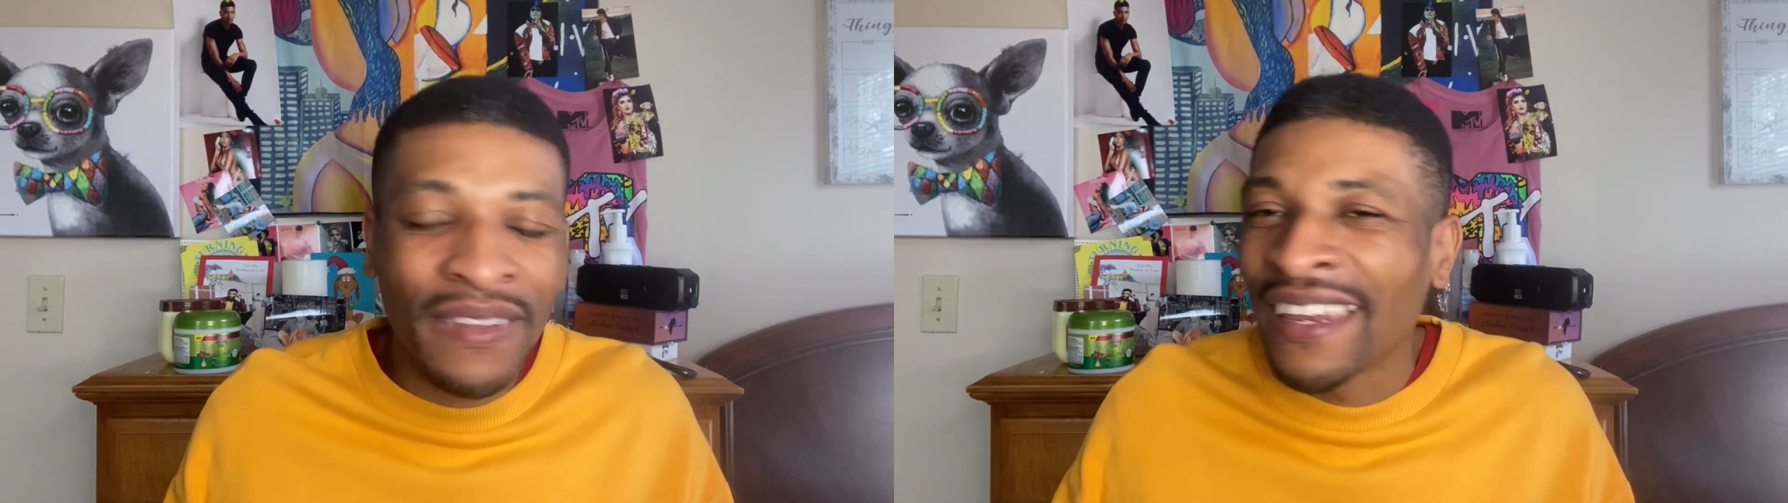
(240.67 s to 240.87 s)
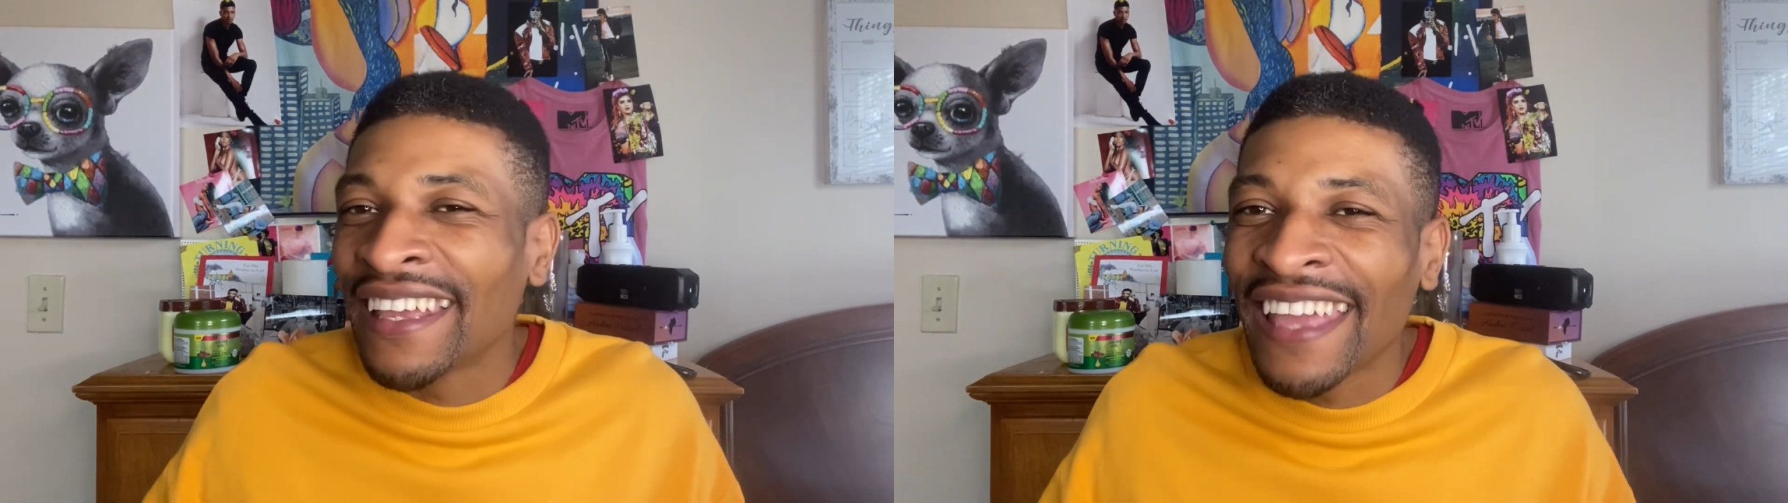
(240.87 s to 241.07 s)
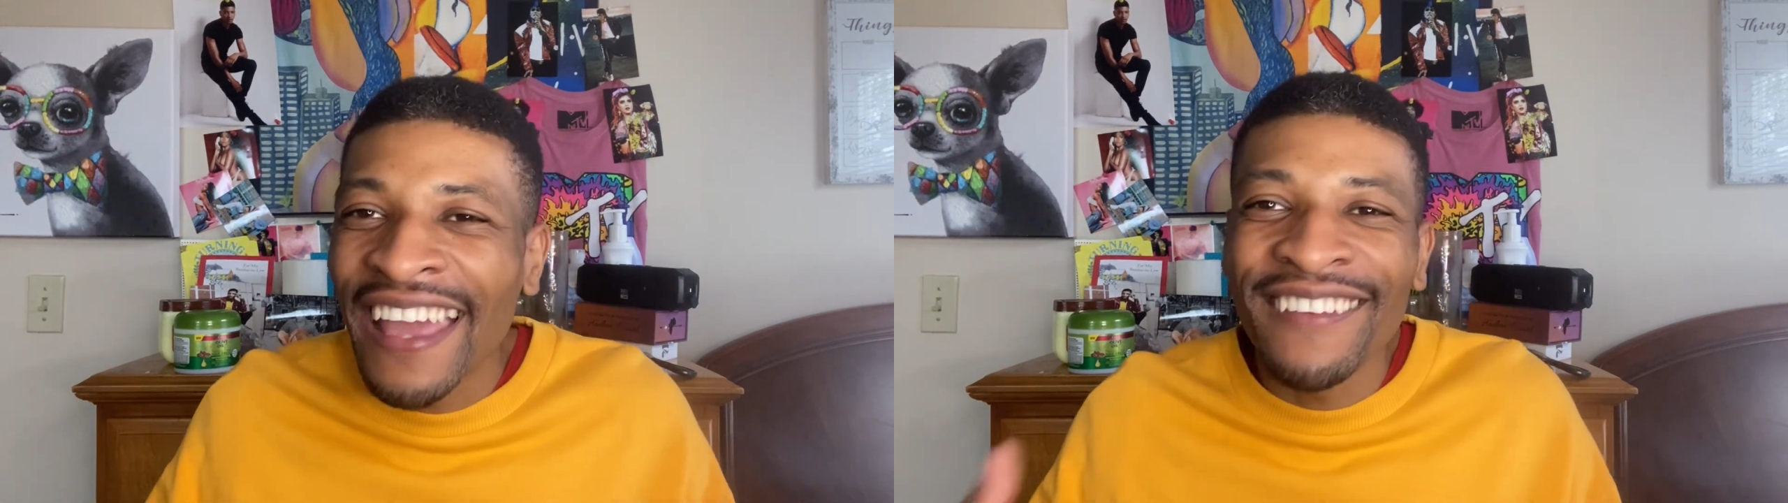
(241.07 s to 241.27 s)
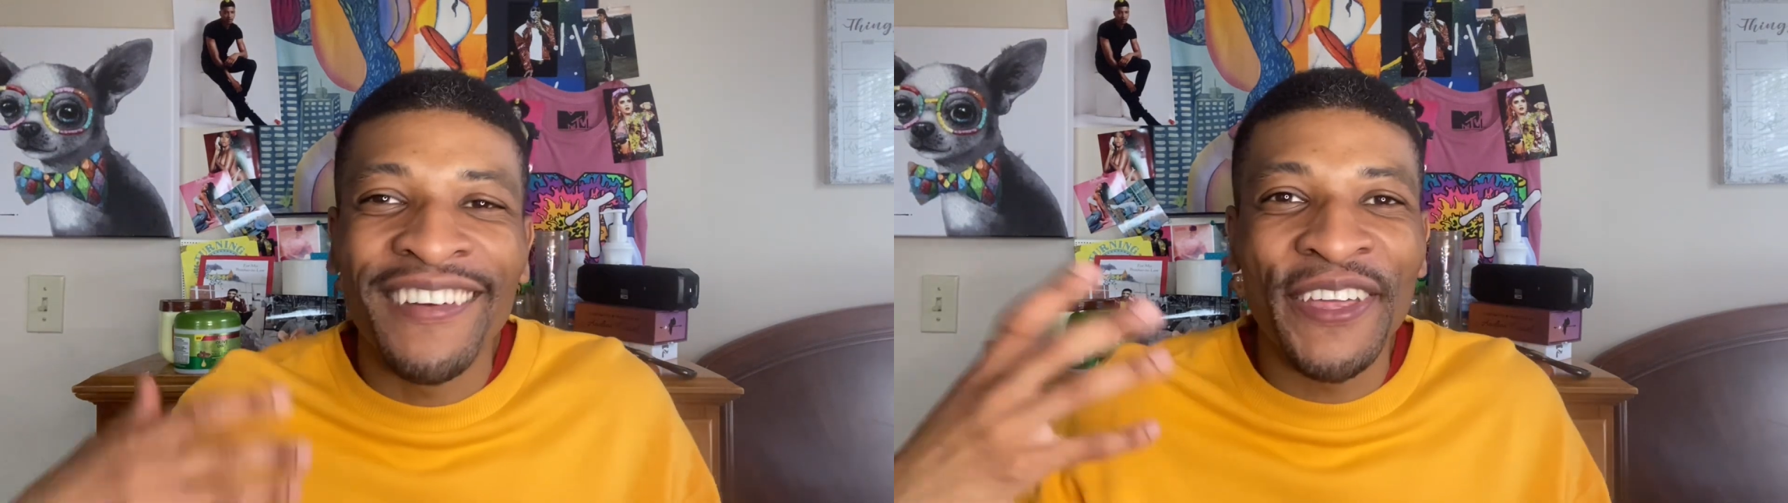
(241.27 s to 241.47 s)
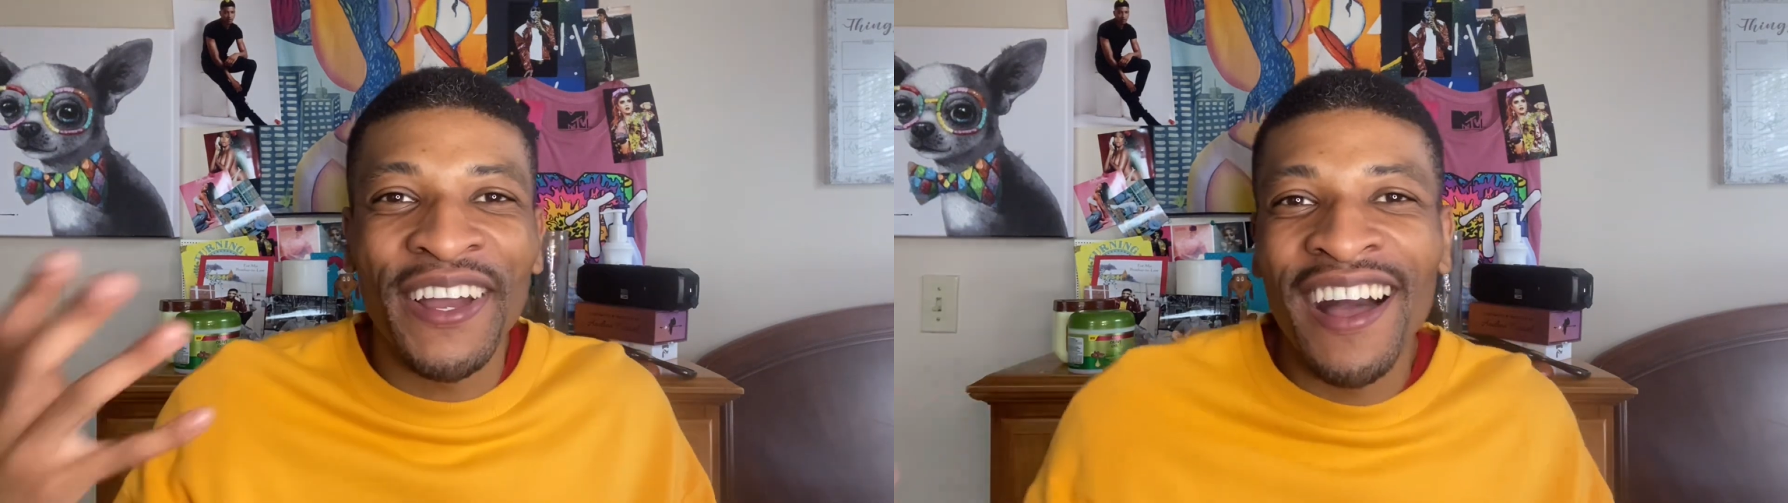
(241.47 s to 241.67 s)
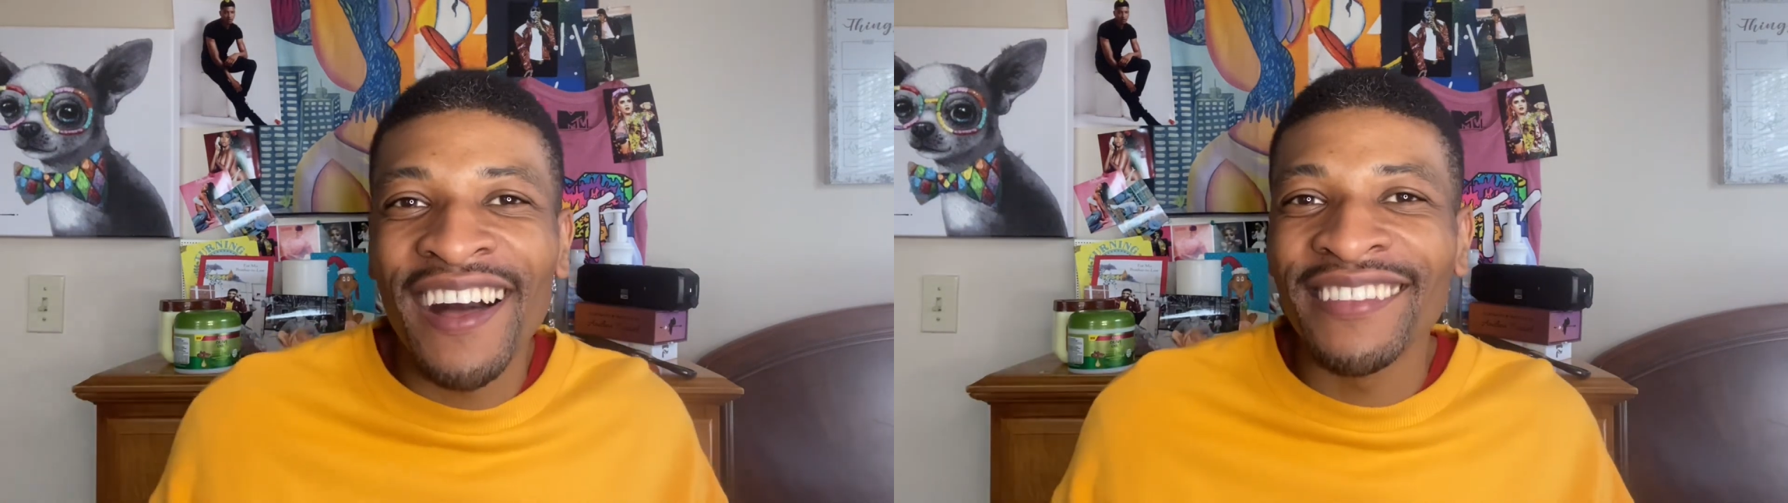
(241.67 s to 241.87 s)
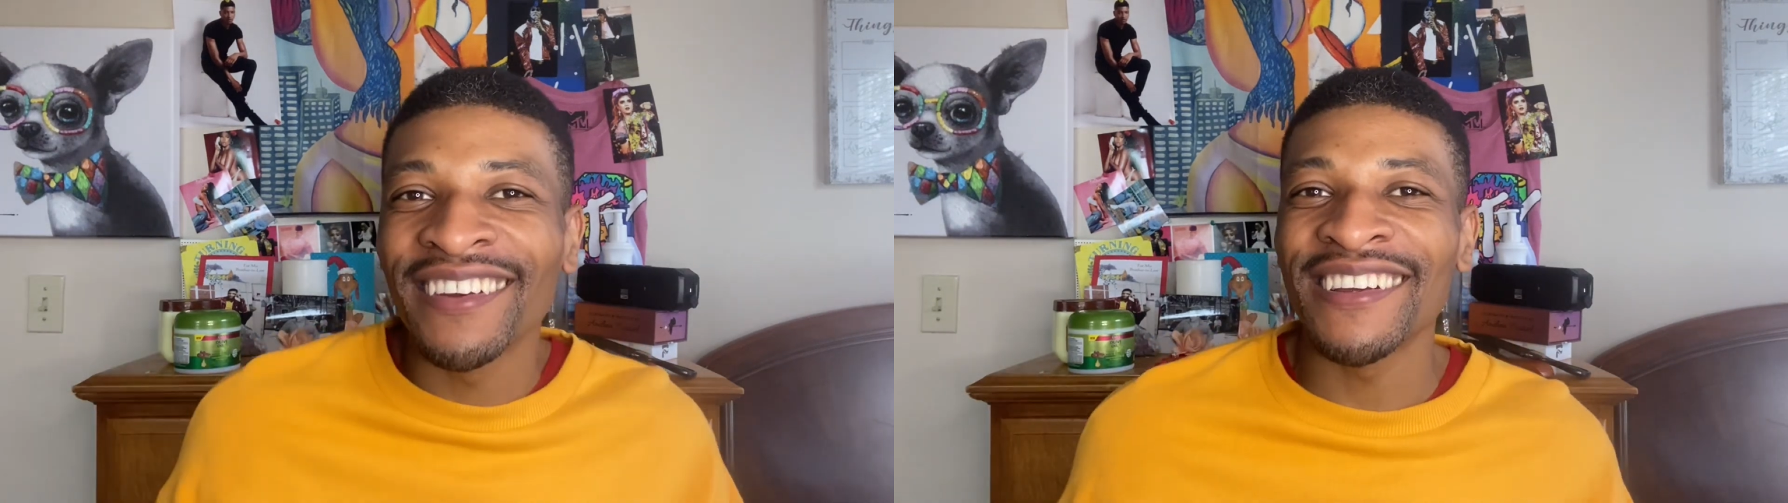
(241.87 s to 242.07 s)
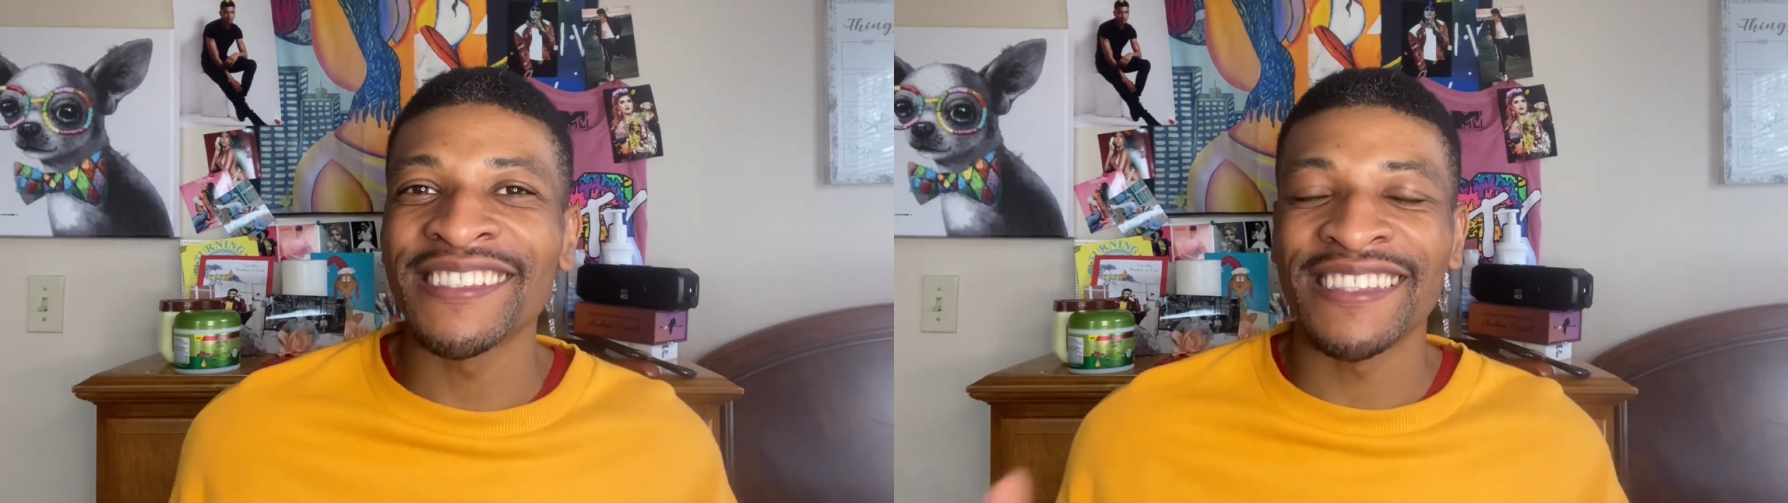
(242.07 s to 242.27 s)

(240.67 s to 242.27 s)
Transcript: again, all the colors,